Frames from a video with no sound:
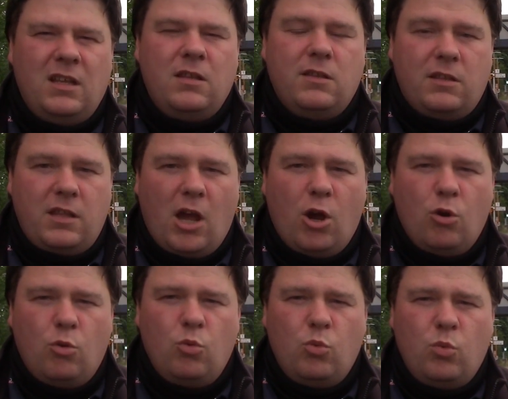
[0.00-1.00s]

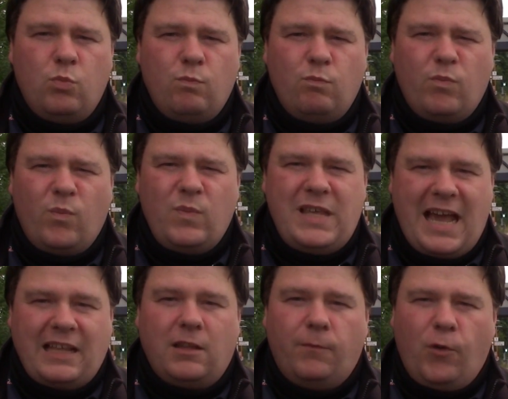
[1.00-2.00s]
So
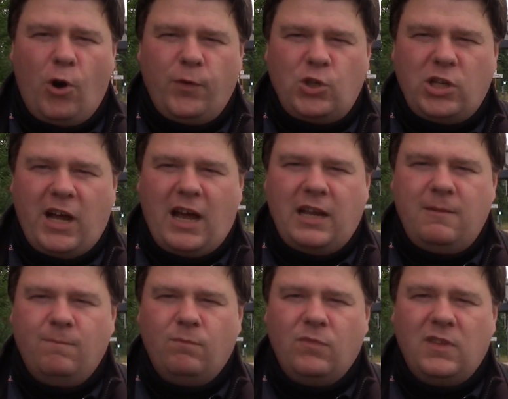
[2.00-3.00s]
yes, the 4th of July,
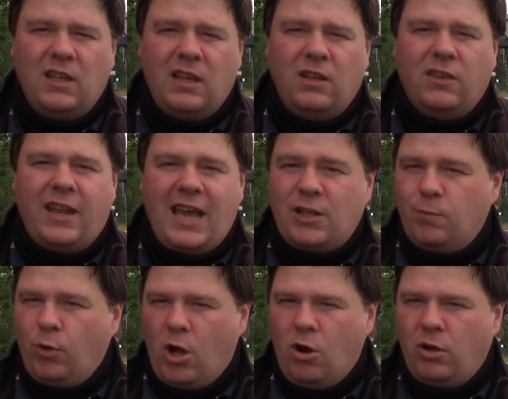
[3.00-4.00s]
the next
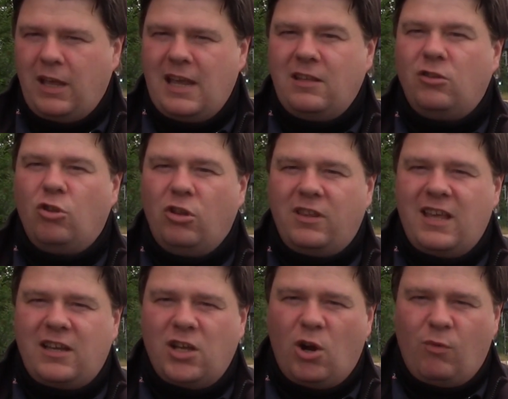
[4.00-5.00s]
blog is to the
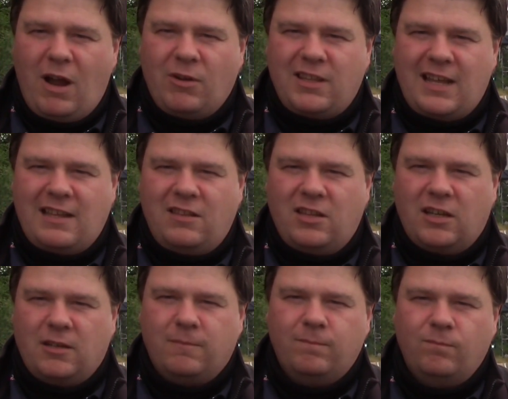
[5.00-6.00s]
Didcot Railway Centre,